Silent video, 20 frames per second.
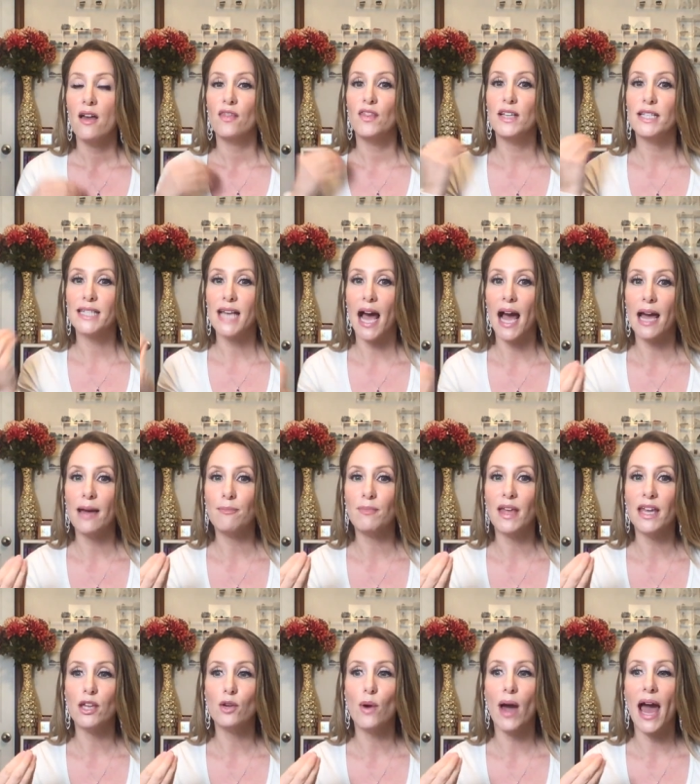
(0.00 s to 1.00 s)
the time
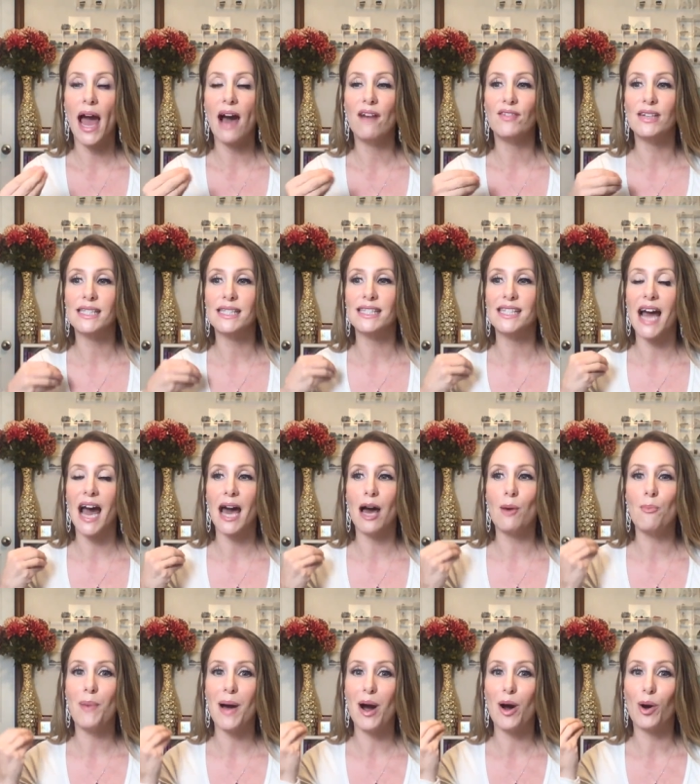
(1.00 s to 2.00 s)
that you have, it's not
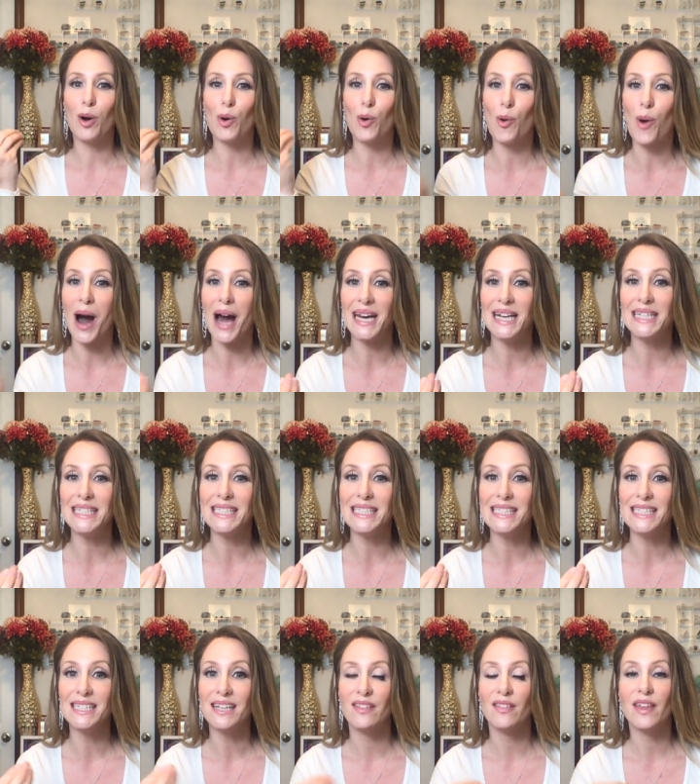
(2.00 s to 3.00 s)
about
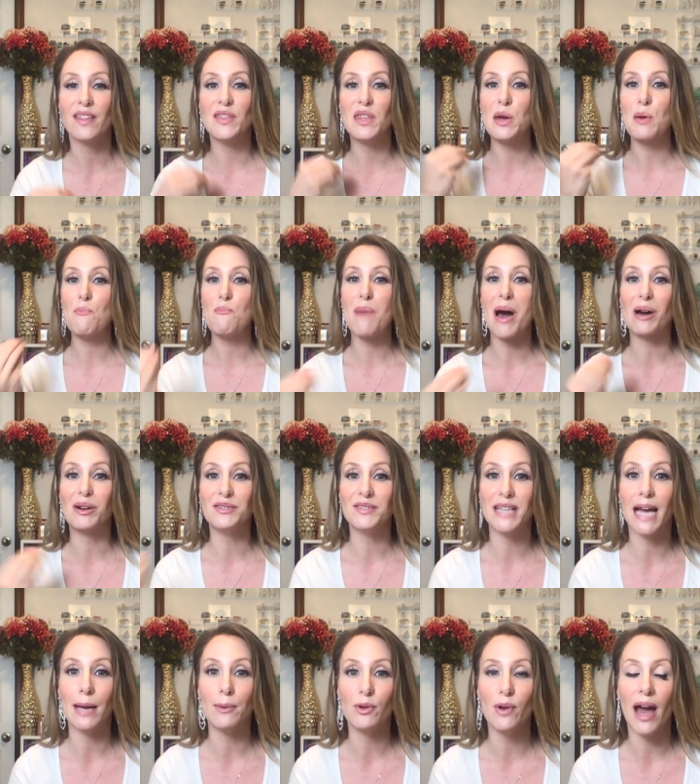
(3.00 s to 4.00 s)
quantity, like the amount of
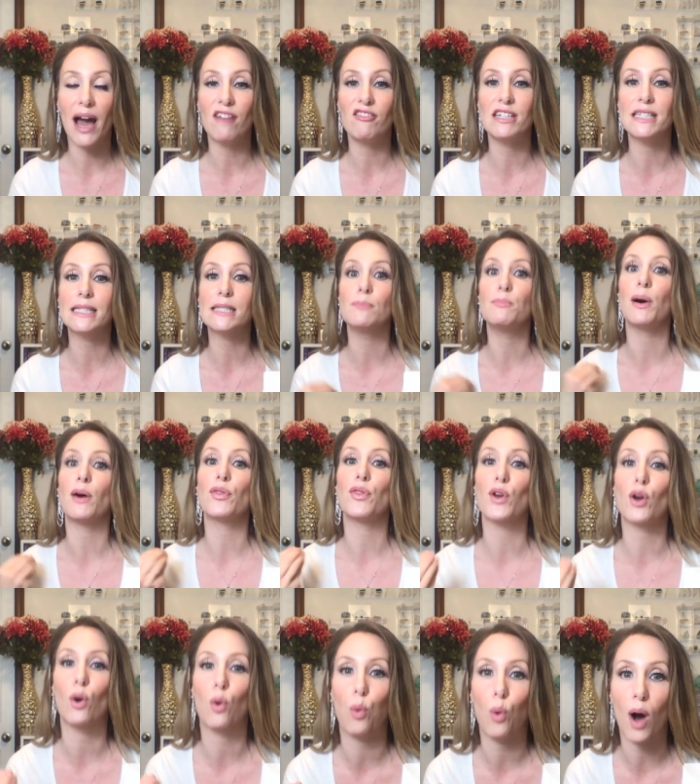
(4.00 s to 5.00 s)
time you have, it's about
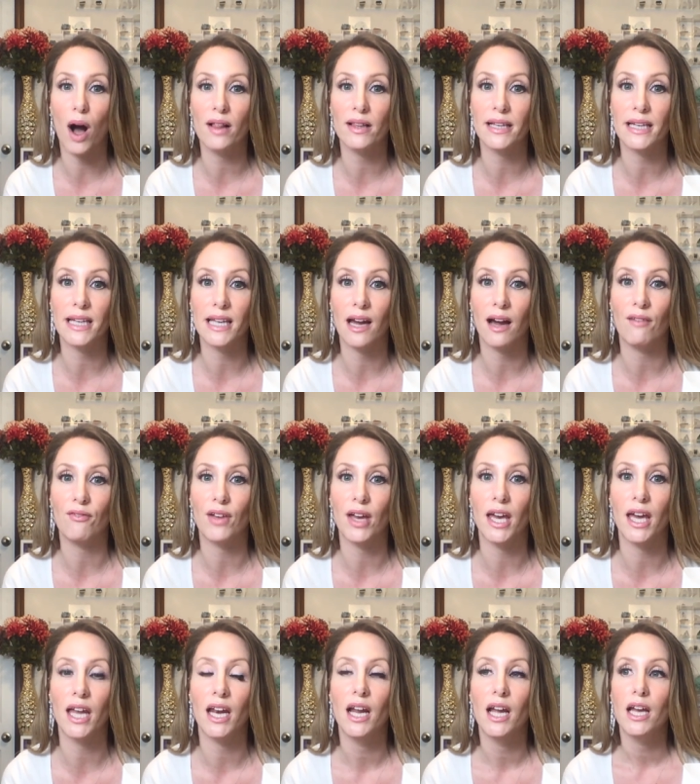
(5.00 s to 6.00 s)
the quality of
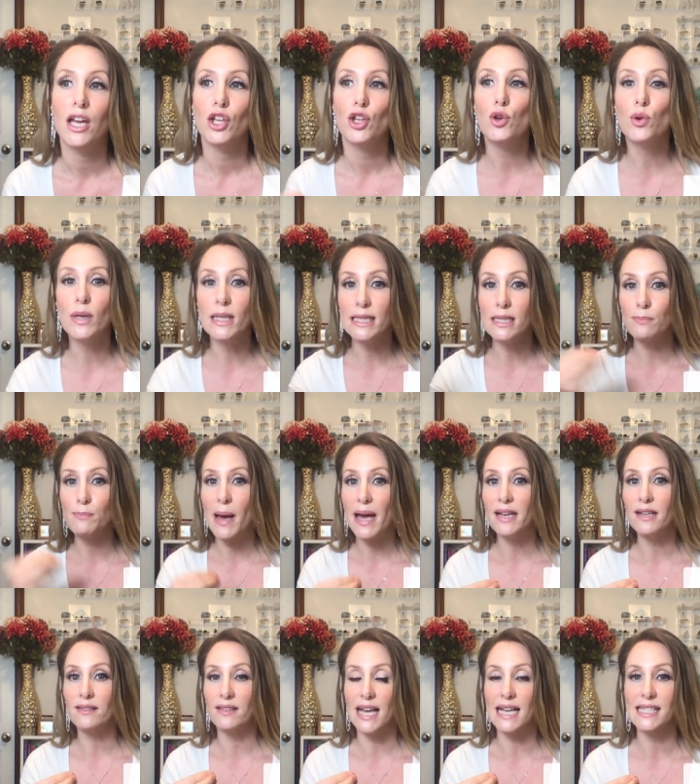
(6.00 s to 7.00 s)
it. You could
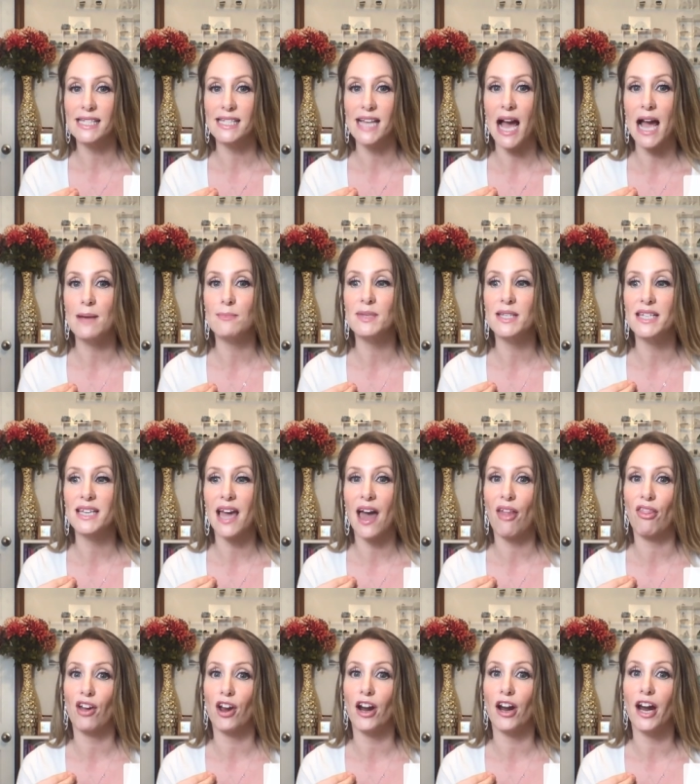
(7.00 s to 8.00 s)
spend less time
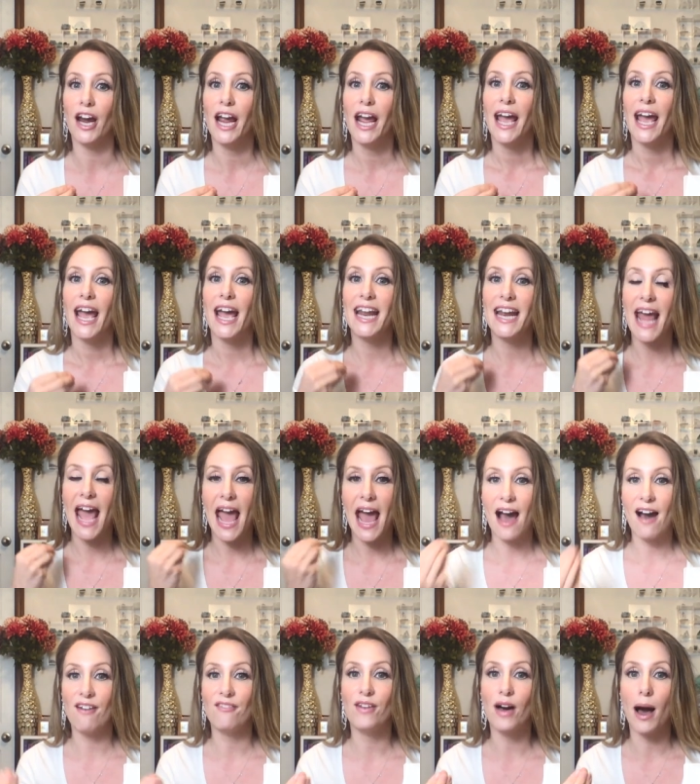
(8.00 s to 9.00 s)
together and
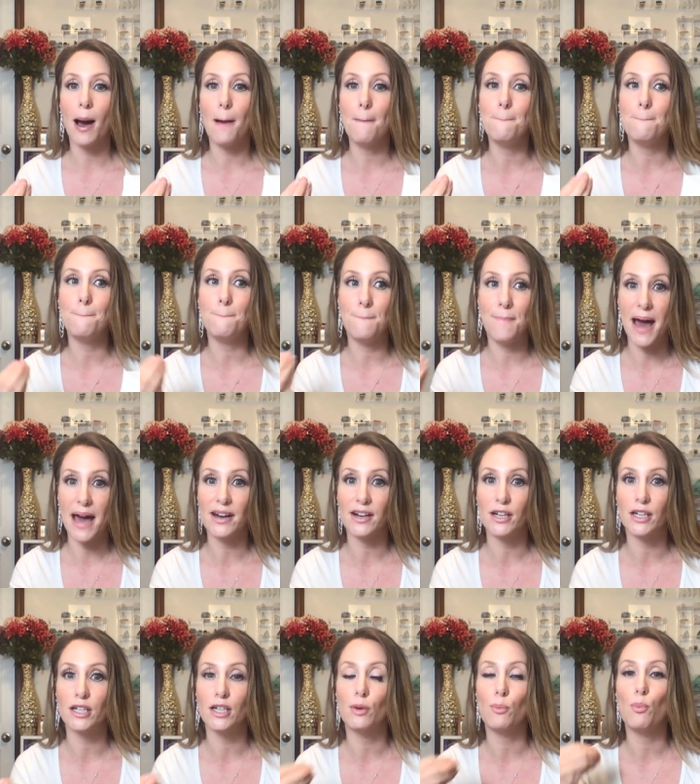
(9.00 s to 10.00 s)
have a
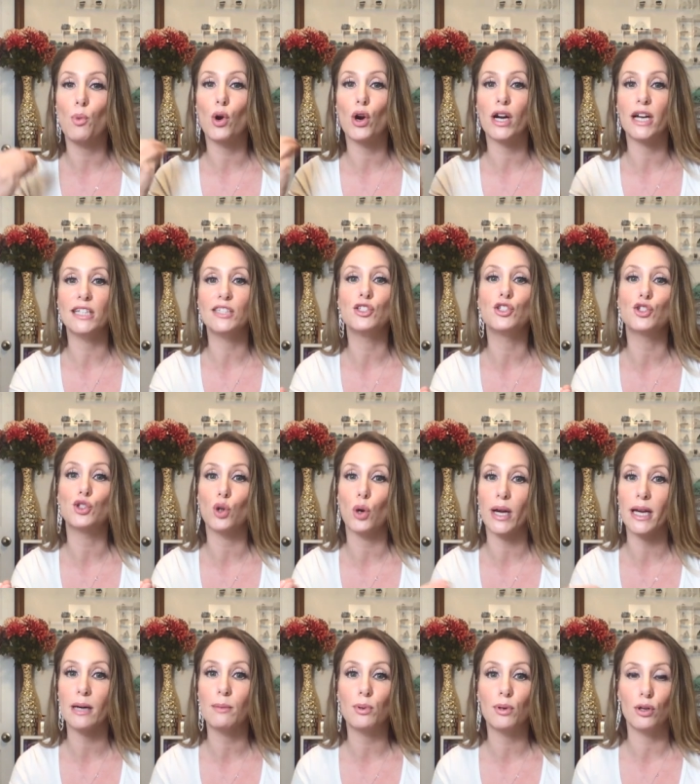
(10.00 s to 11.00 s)
better, more
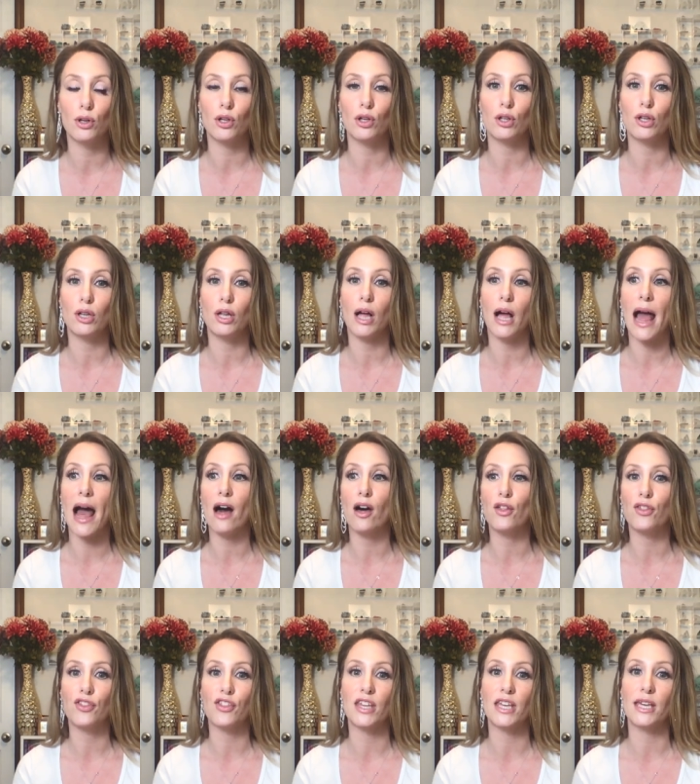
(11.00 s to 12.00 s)
enjoyable,
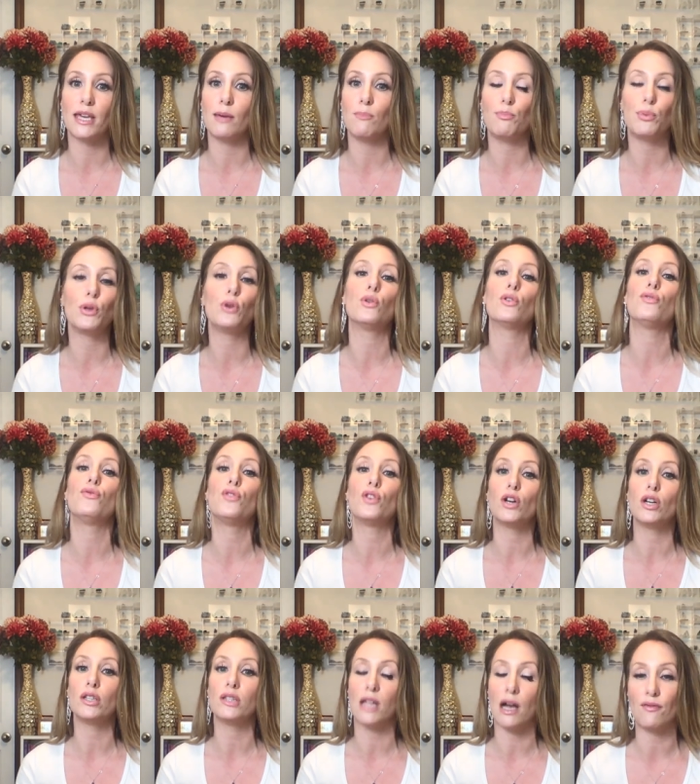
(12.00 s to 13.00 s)
healthy,
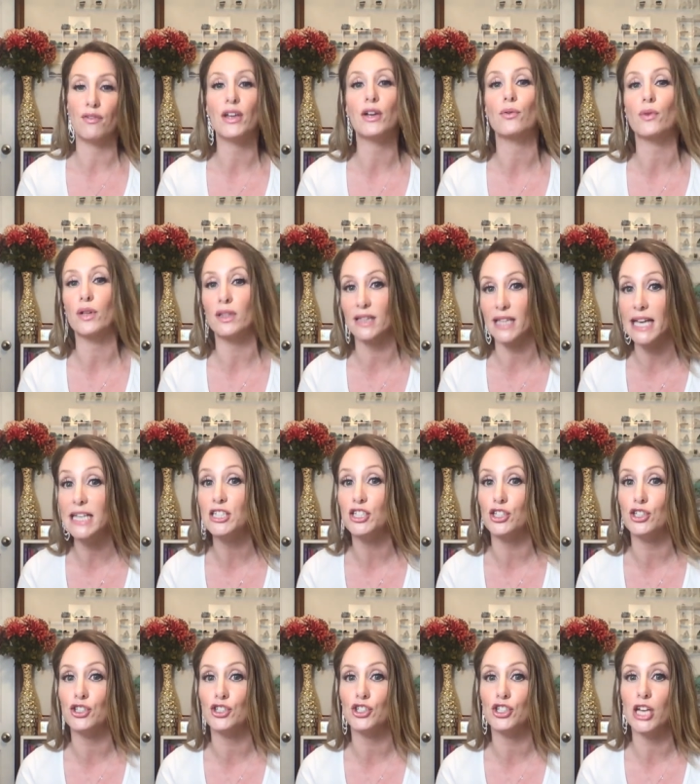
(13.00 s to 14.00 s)
beautiful, loving
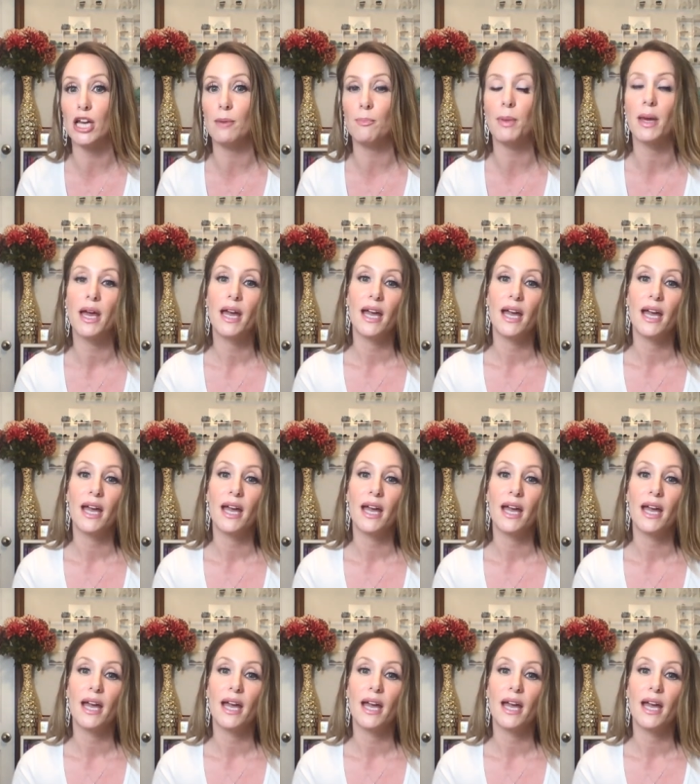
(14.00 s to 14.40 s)
relationship.